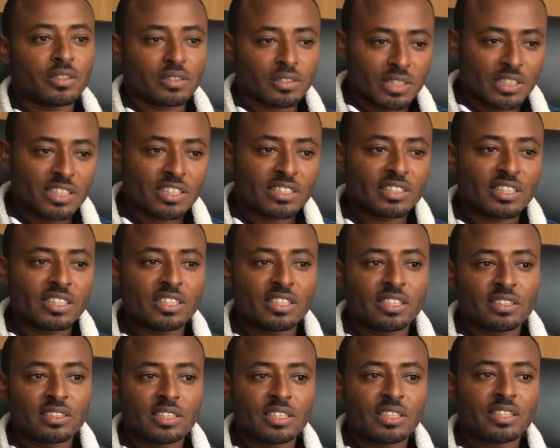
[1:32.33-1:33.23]

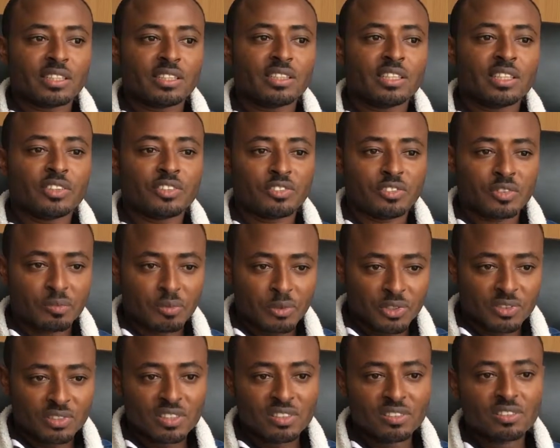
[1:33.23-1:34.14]
undertaking the review
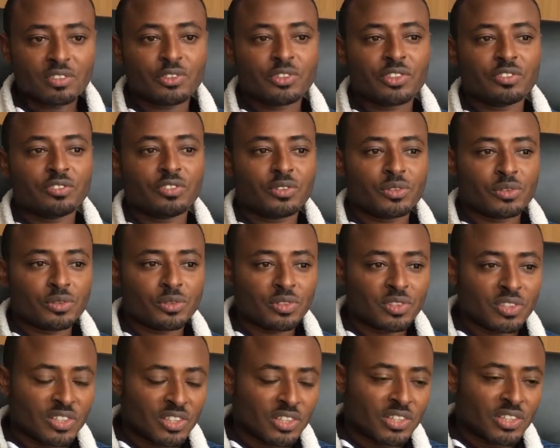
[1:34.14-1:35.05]
process to review
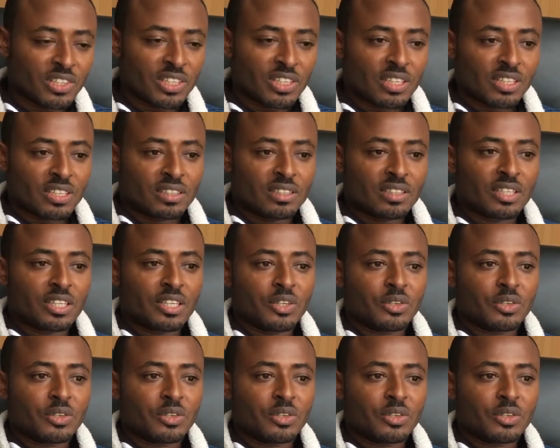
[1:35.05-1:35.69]
the